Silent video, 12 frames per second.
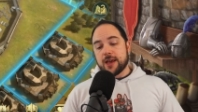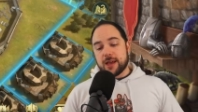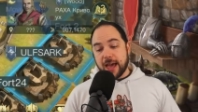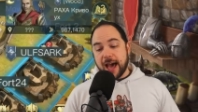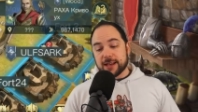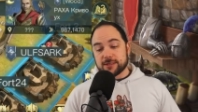
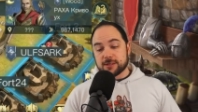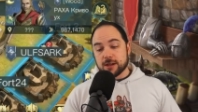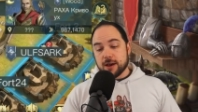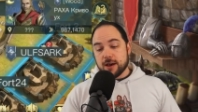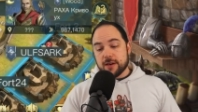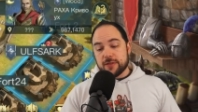Yes,
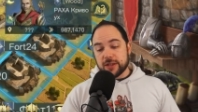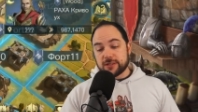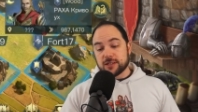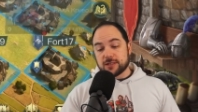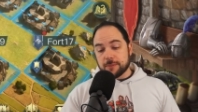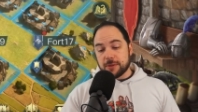this
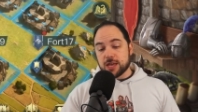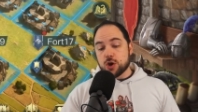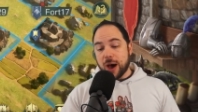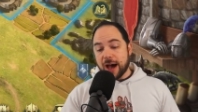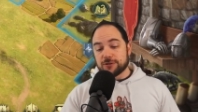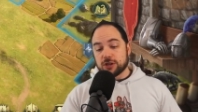is something you
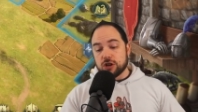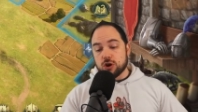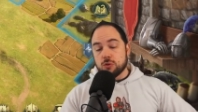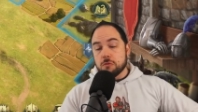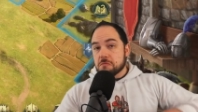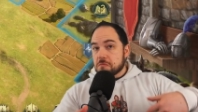have to
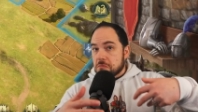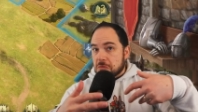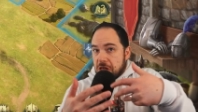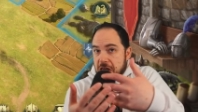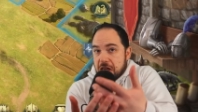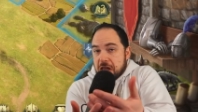do
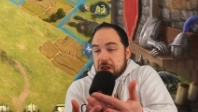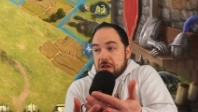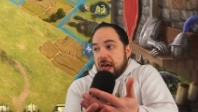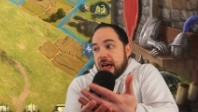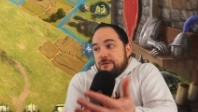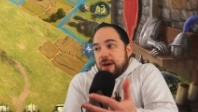in
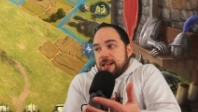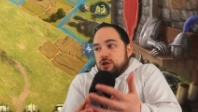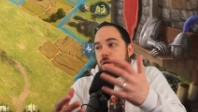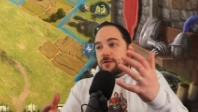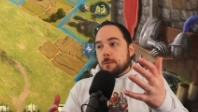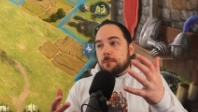advance.
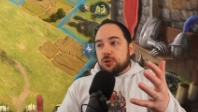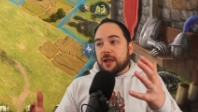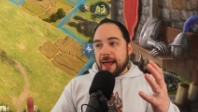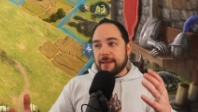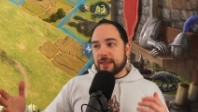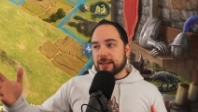You have to
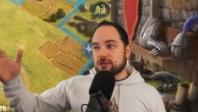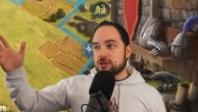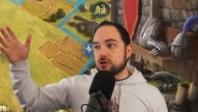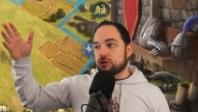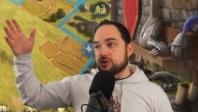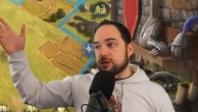plan this.
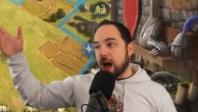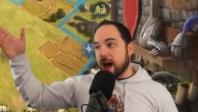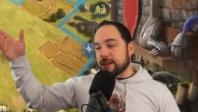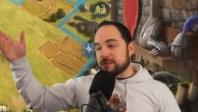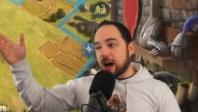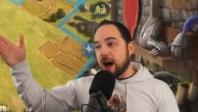There's
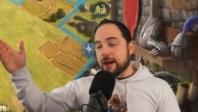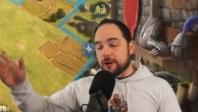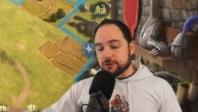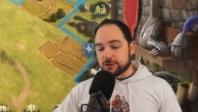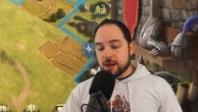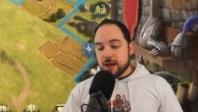nine
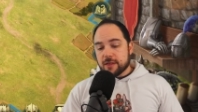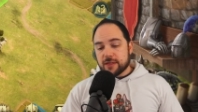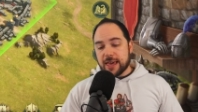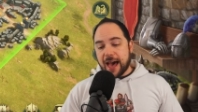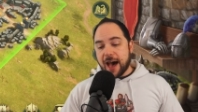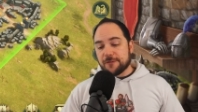tiles that
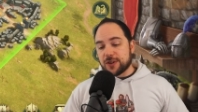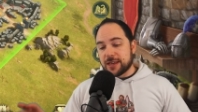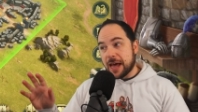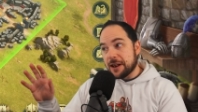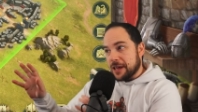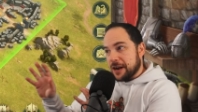you have to
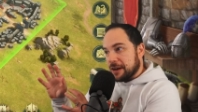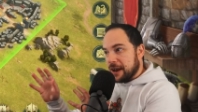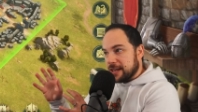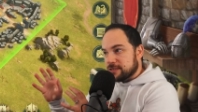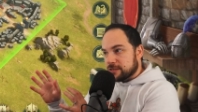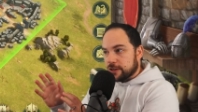get in a
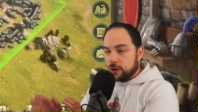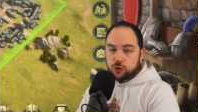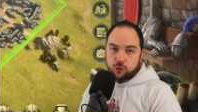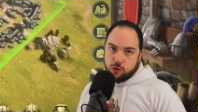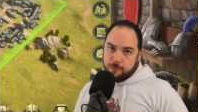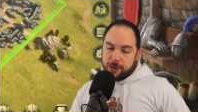nice little
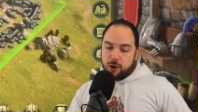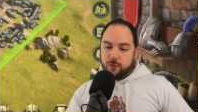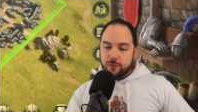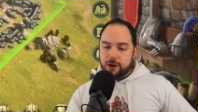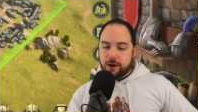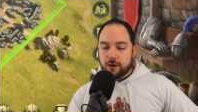grouping
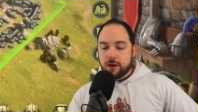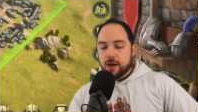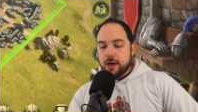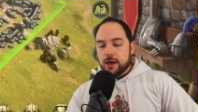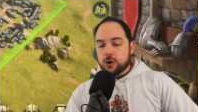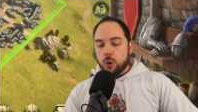over here
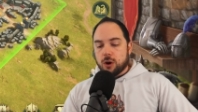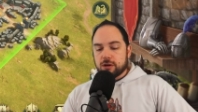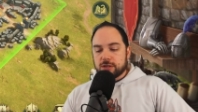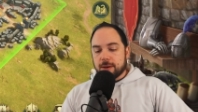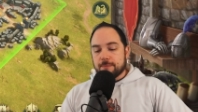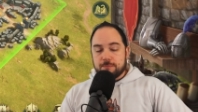in order
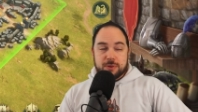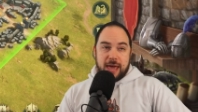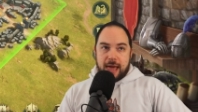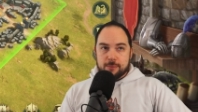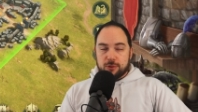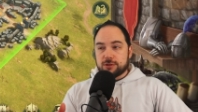to be
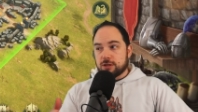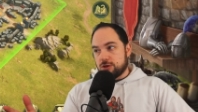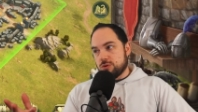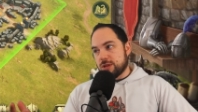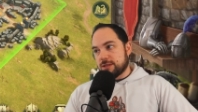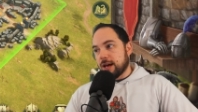able to
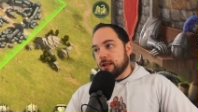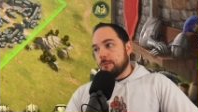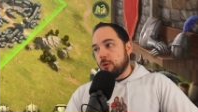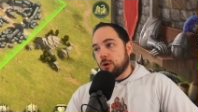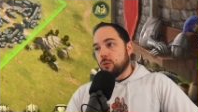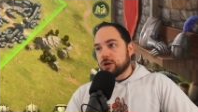do the
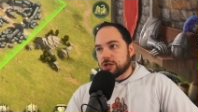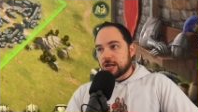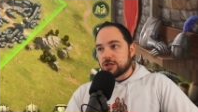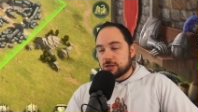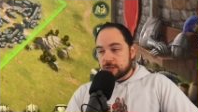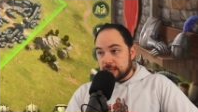teleport, which I
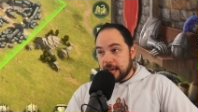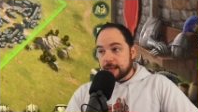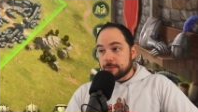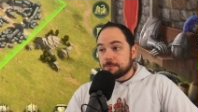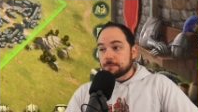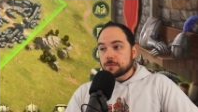just did.